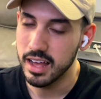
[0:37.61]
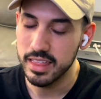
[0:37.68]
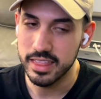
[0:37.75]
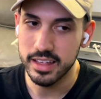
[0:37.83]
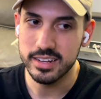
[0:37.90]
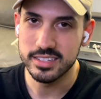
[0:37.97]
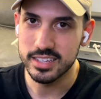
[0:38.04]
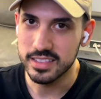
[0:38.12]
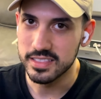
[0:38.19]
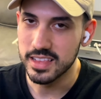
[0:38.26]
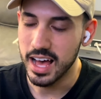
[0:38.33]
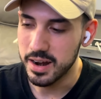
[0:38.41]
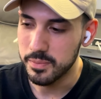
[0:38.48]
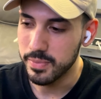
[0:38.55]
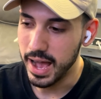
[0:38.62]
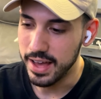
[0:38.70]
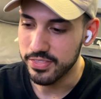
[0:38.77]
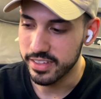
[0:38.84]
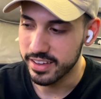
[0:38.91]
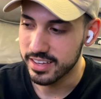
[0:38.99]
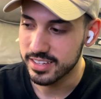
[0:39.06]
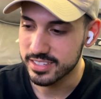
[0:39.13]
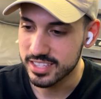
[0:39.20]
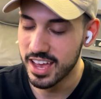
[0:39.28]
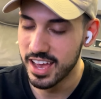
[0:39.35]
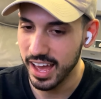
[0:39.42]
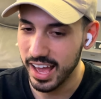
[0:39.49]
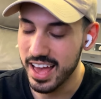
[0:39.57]
there's a lot of bad things
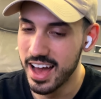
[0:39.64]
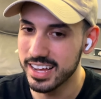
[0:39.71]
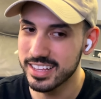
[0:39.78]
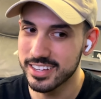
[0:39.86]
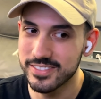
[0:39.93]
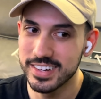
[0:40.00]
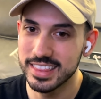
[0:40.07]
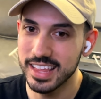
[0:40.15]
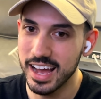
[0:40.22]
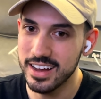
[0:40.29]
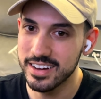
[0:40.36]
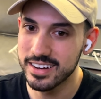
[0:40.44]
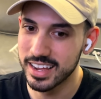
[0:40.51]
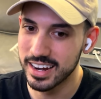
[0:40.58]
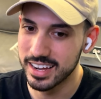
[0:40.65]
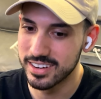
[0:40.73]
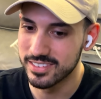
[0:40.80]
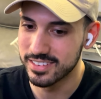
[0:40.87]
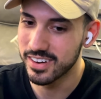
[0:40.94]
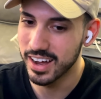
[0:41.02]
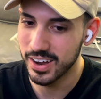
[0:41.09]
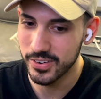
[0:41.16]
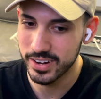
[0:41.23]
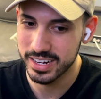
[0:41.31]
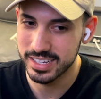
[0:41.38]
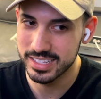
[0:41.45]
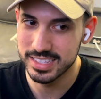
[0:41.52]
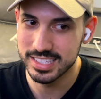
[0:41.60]
that kind of went down, and I don't know how we're
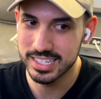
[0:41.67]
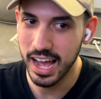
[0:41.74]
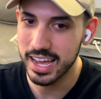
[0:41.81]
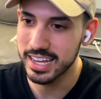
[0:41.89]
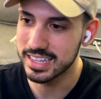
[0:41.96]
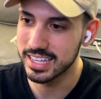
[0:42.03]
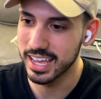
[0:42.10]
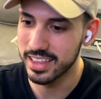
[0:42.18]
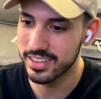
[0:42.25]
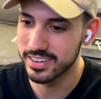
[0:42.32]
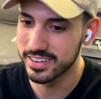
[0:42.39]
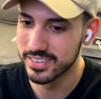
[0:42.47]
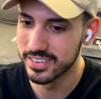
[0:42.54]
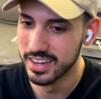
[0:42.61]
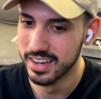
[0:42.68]
going to tie it together